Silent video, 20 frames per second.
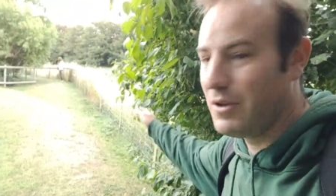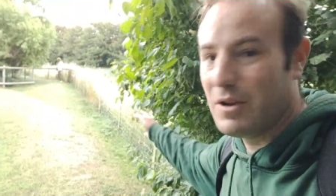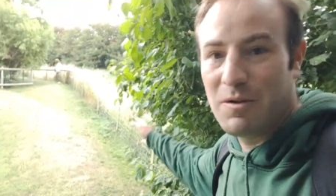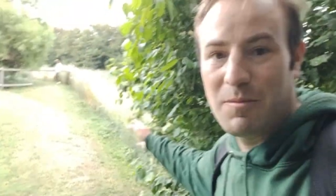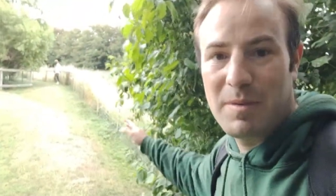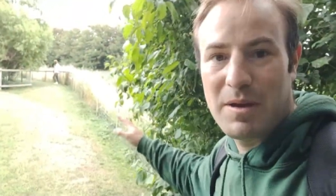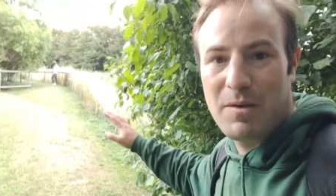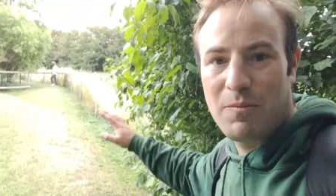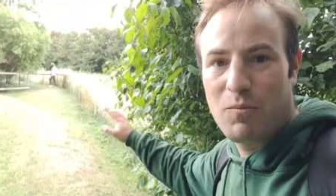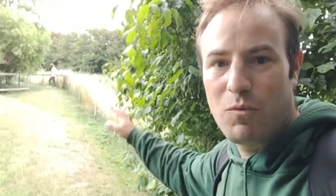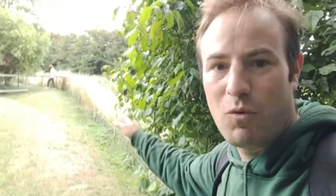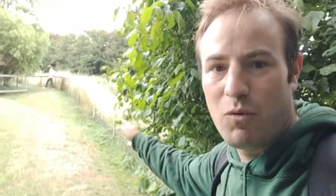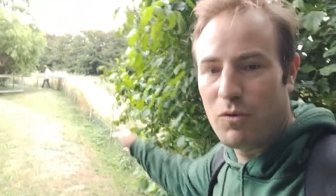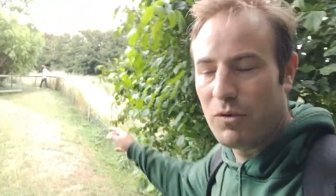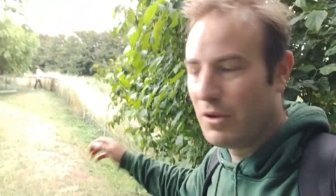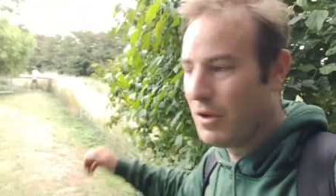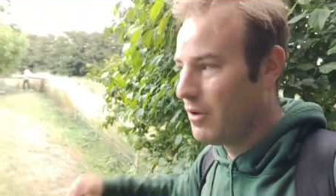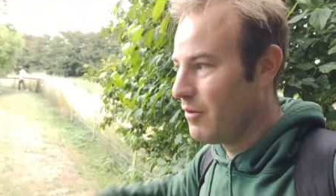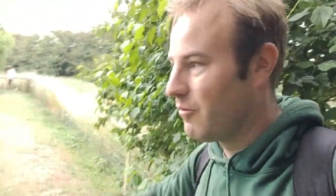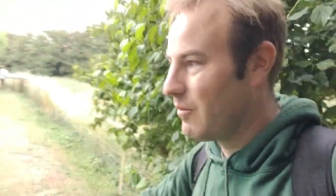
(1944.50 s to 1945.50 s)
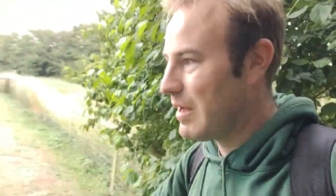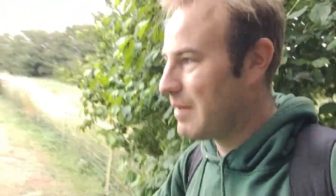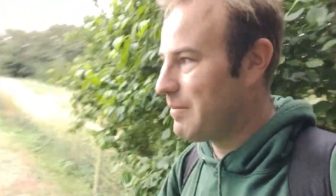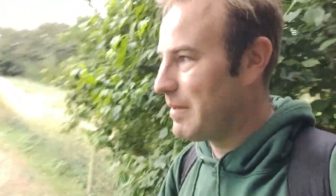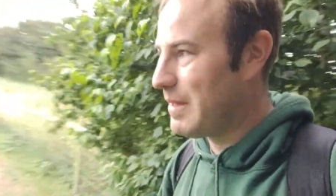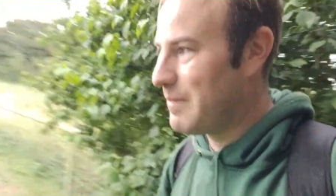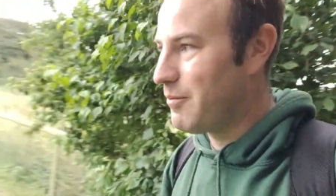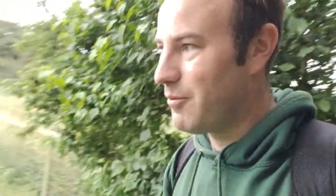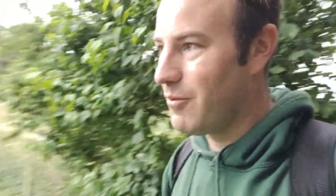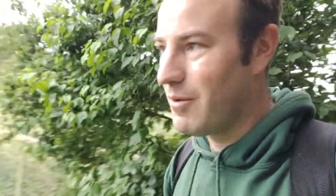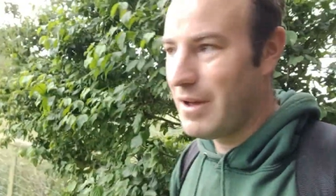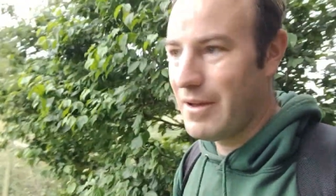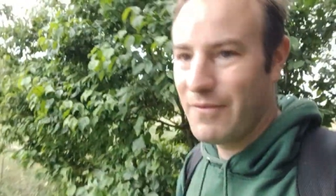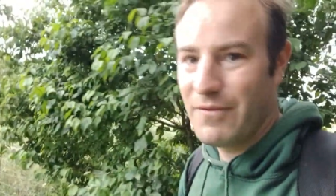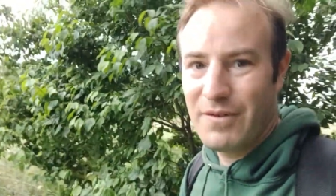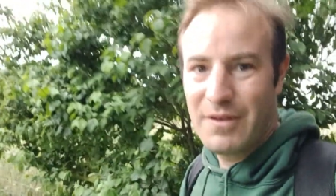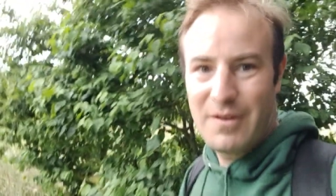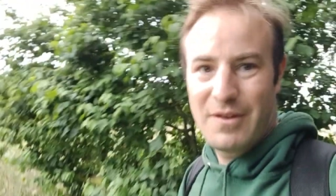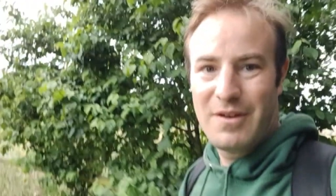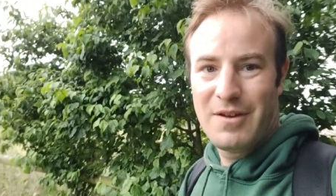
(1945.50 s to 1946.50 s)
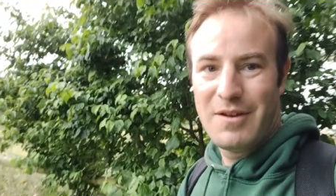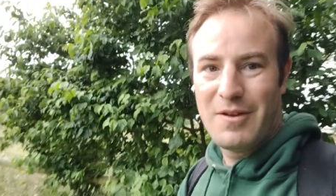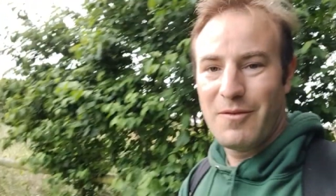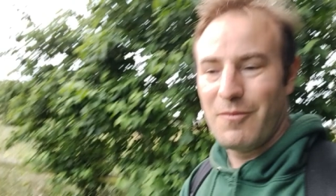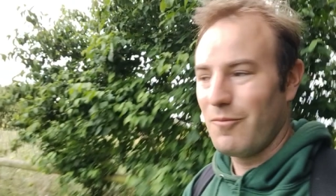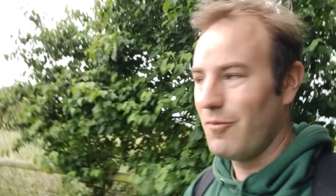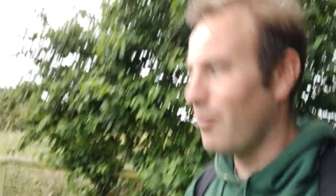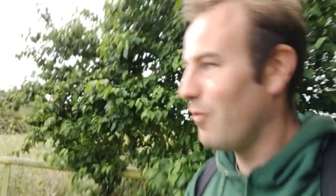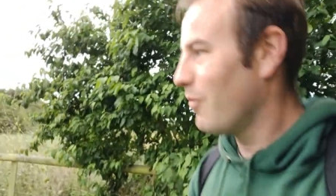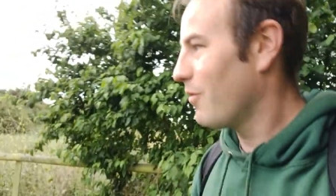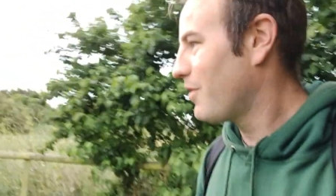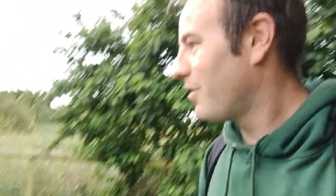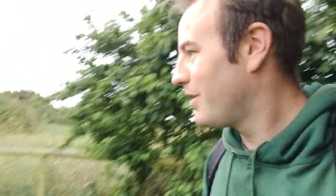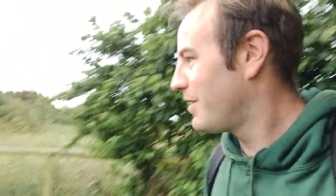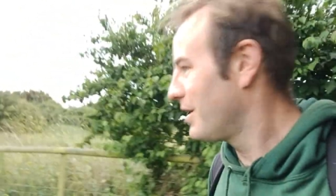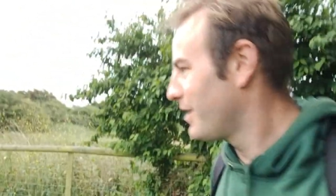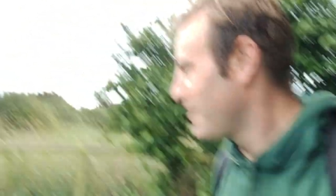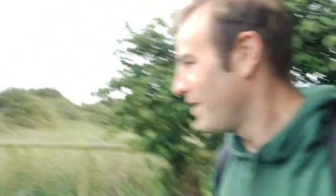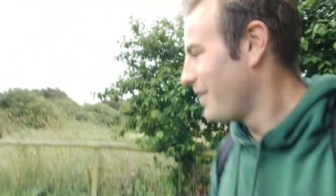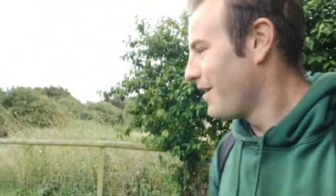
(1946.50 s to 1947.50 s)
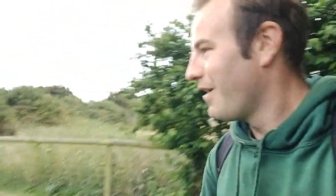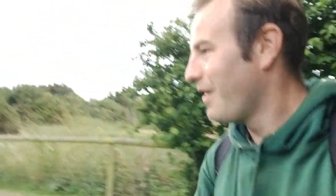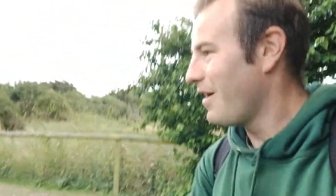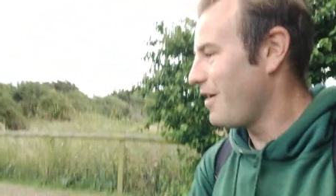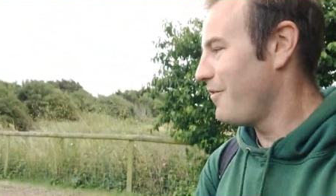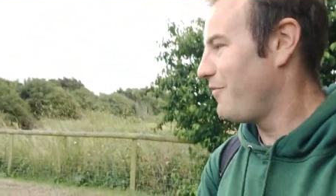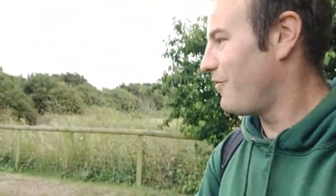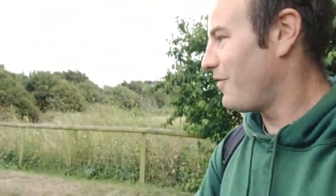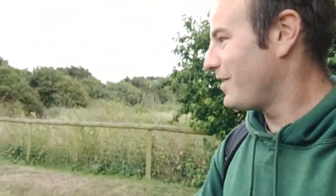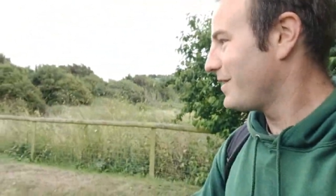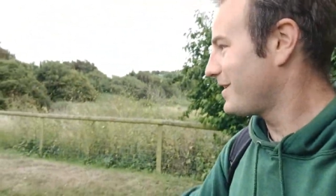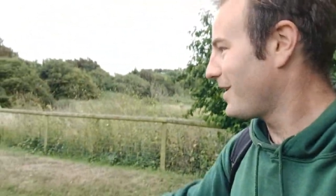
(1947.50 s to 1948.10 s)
a little bit warm, where people have walked over it.